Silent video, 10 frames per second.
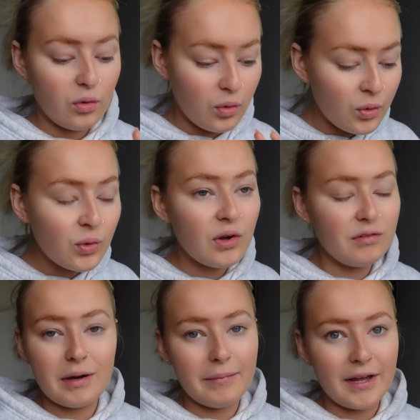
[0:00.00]
all
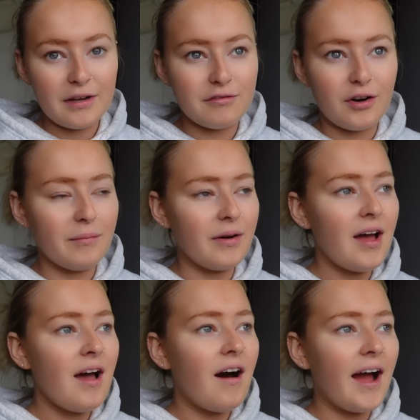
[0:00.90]
of my makeup from.
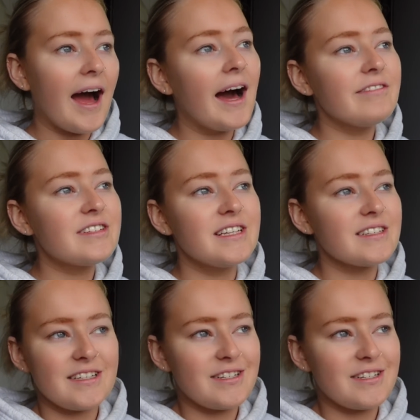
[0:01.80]
I have since I